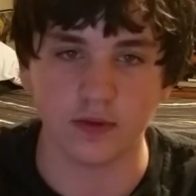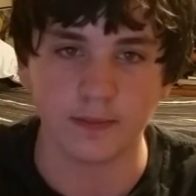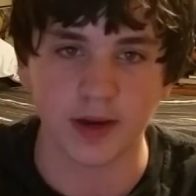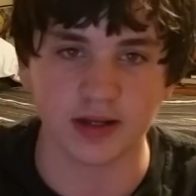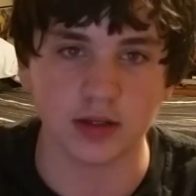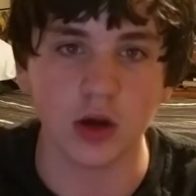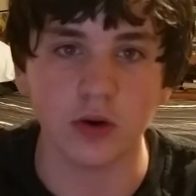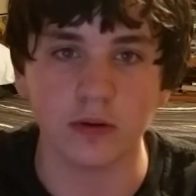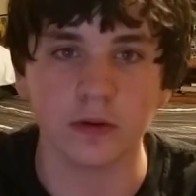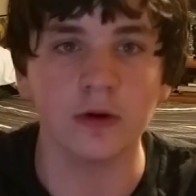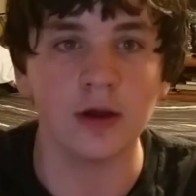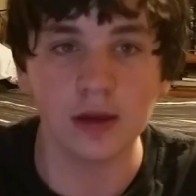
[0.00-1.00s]
film by
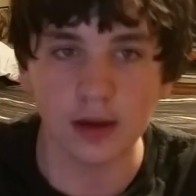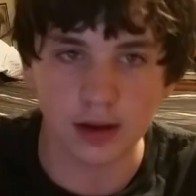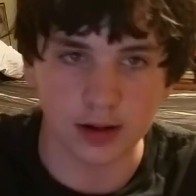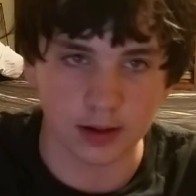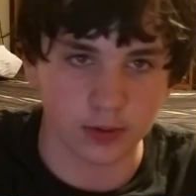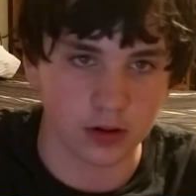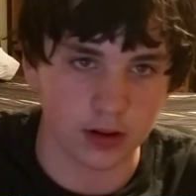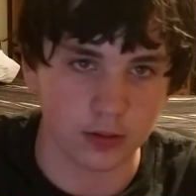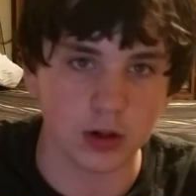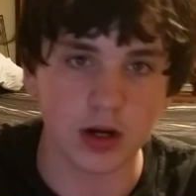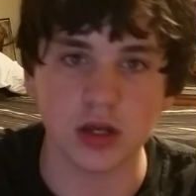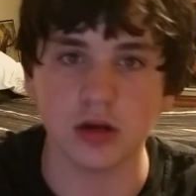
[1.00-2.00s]
Toho, and I'll put it
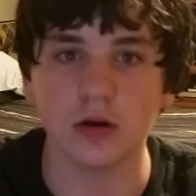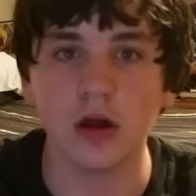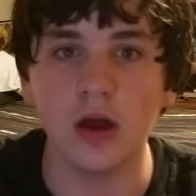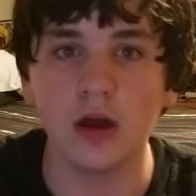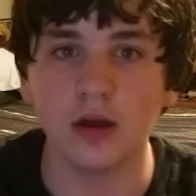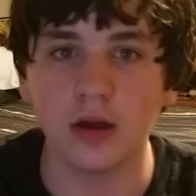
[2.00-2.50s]
up right here,